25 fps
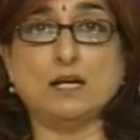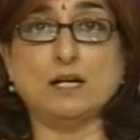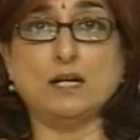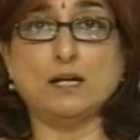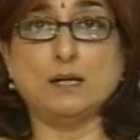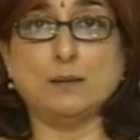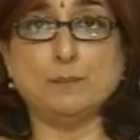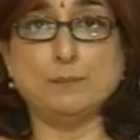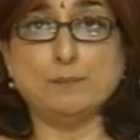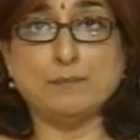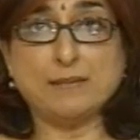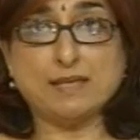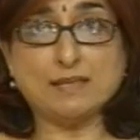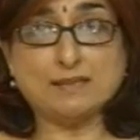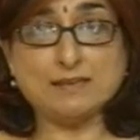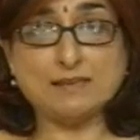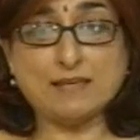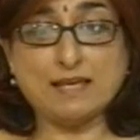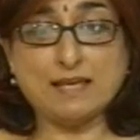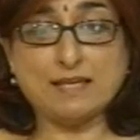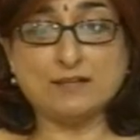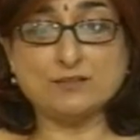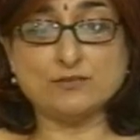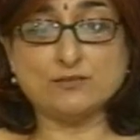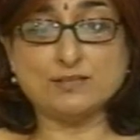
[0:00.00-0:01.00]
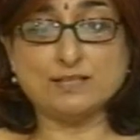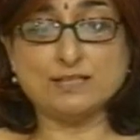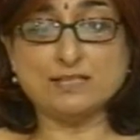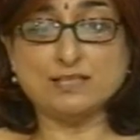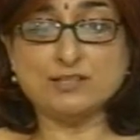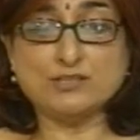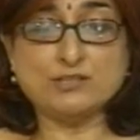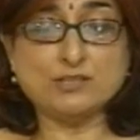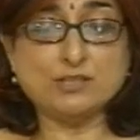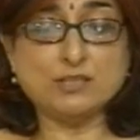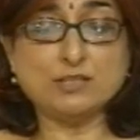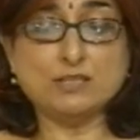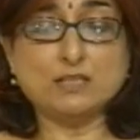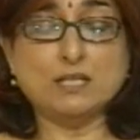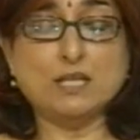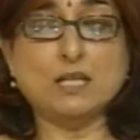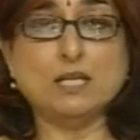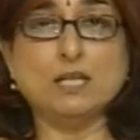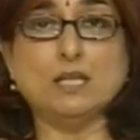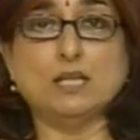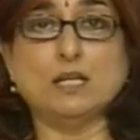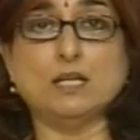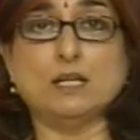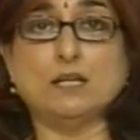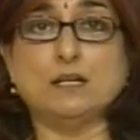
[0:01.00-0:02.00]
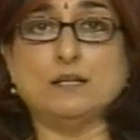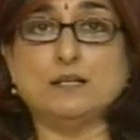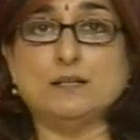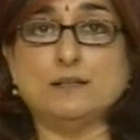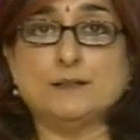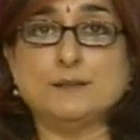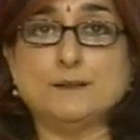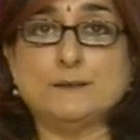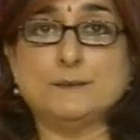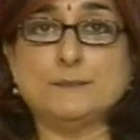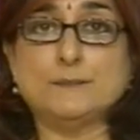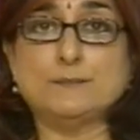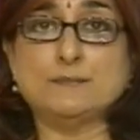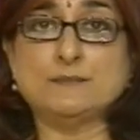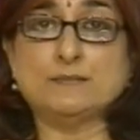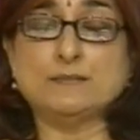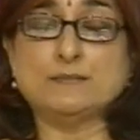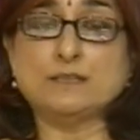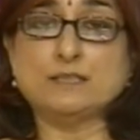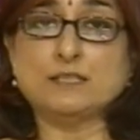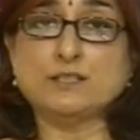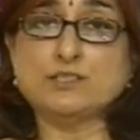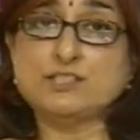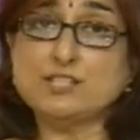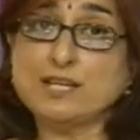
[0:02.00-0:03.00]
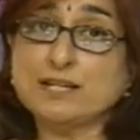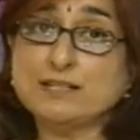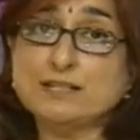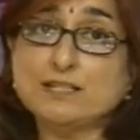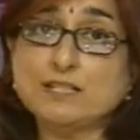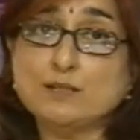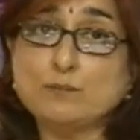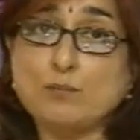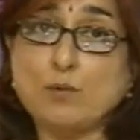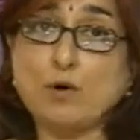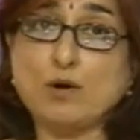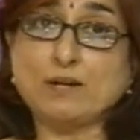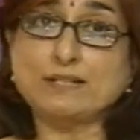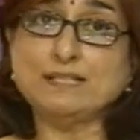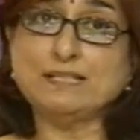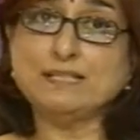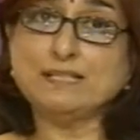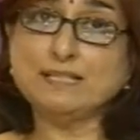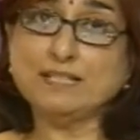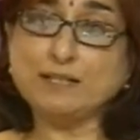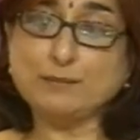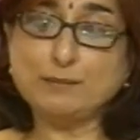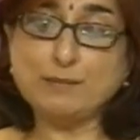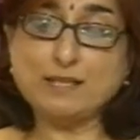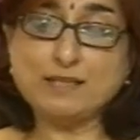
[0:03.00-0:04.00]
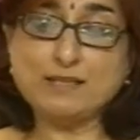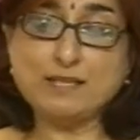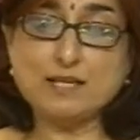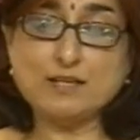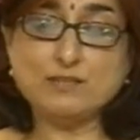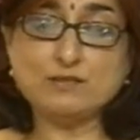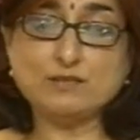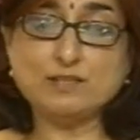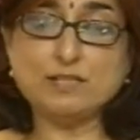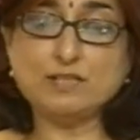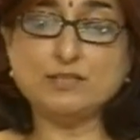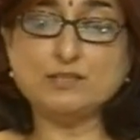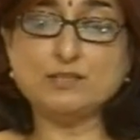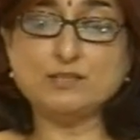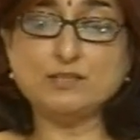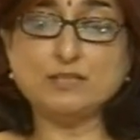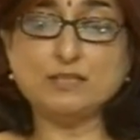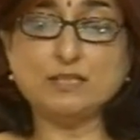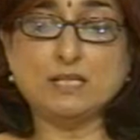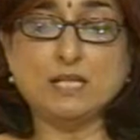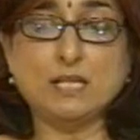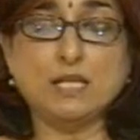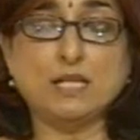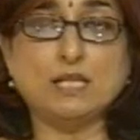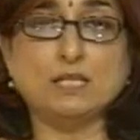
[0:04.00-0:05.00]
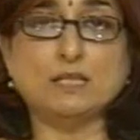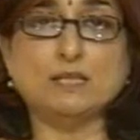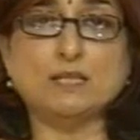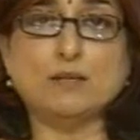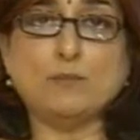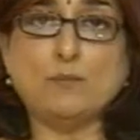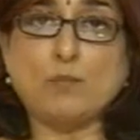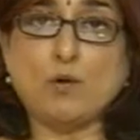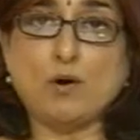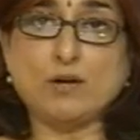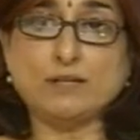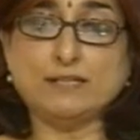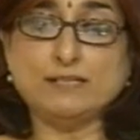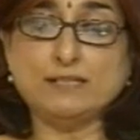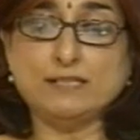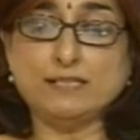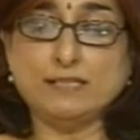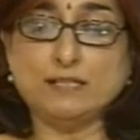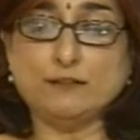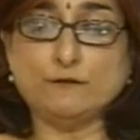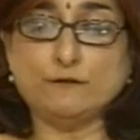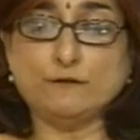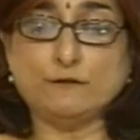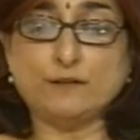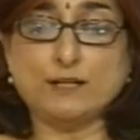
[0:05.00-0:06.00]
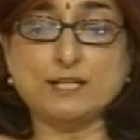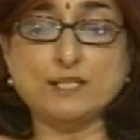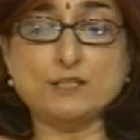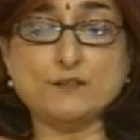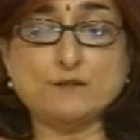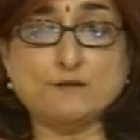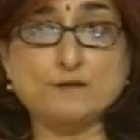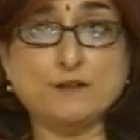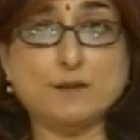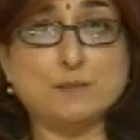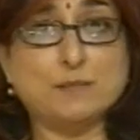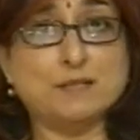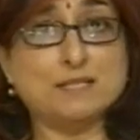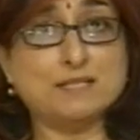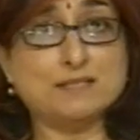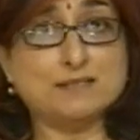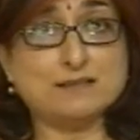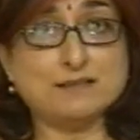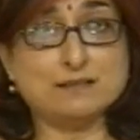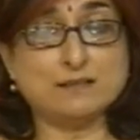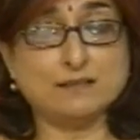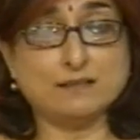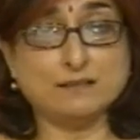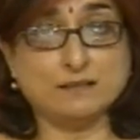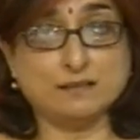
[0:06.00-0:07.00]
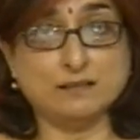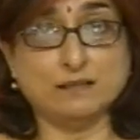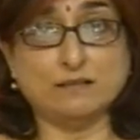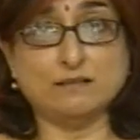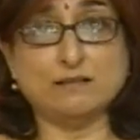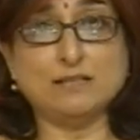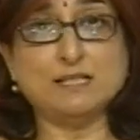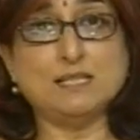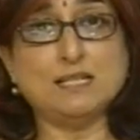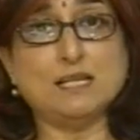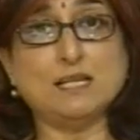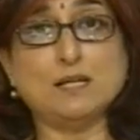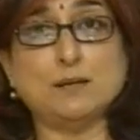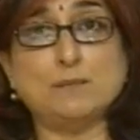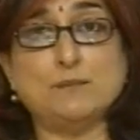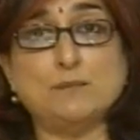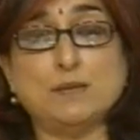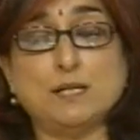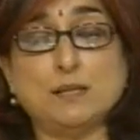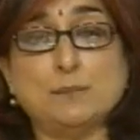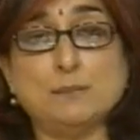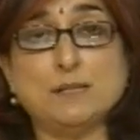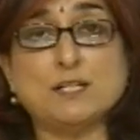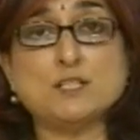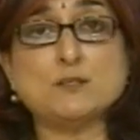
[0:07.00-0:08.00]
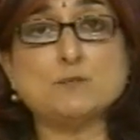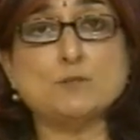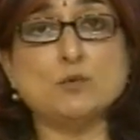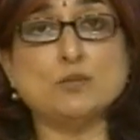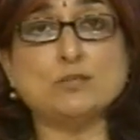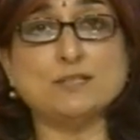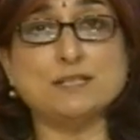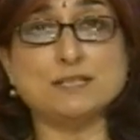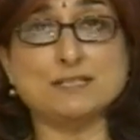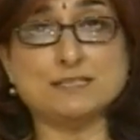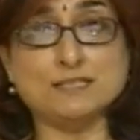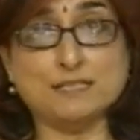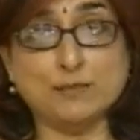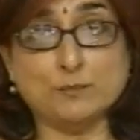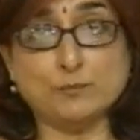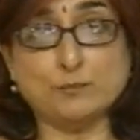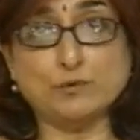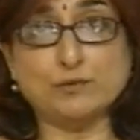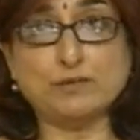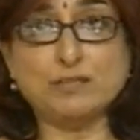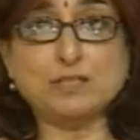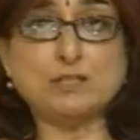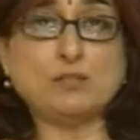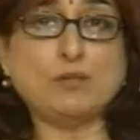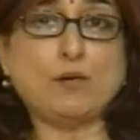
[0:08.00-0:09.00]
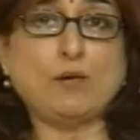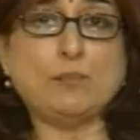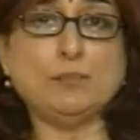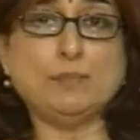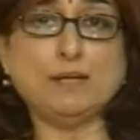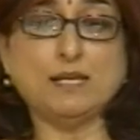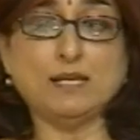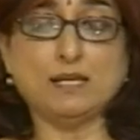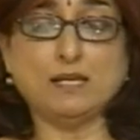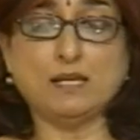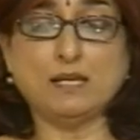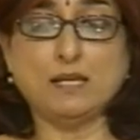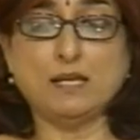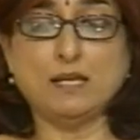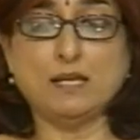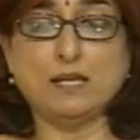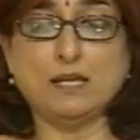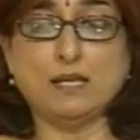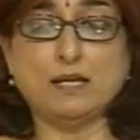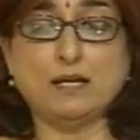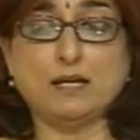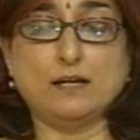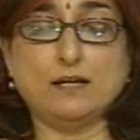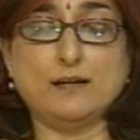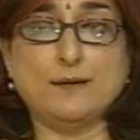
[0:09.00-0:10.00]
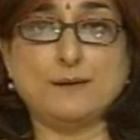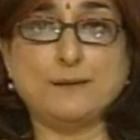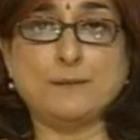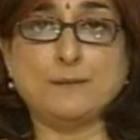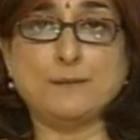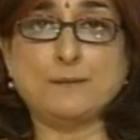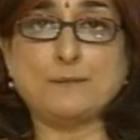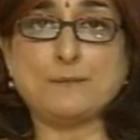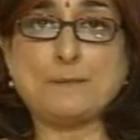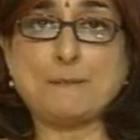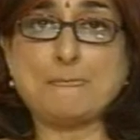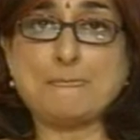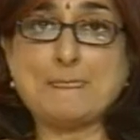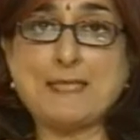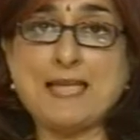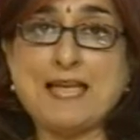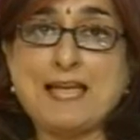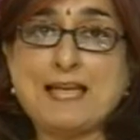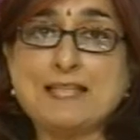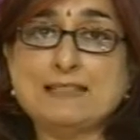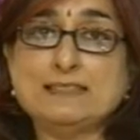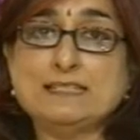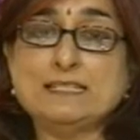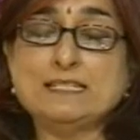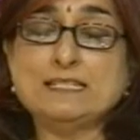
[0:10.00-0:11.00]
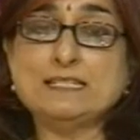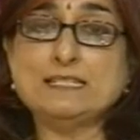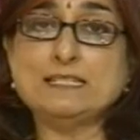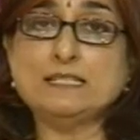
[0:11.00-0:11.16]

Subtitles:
myth and religion, the gendered body in myth and religion, the body in French feminist theory, a much more contemporary topic, and the